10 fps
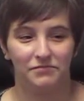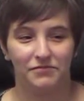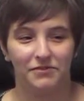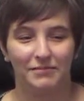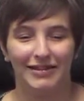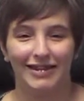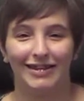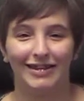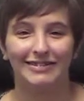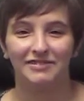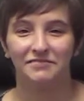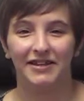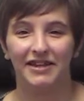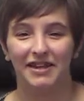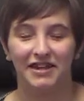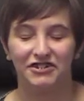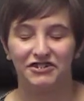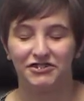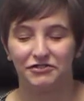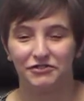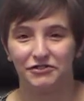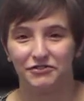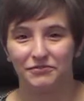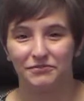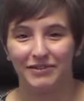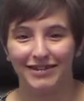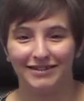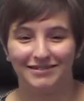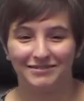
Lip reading: Well, I mean, I guess in the beginning I just couldn't read.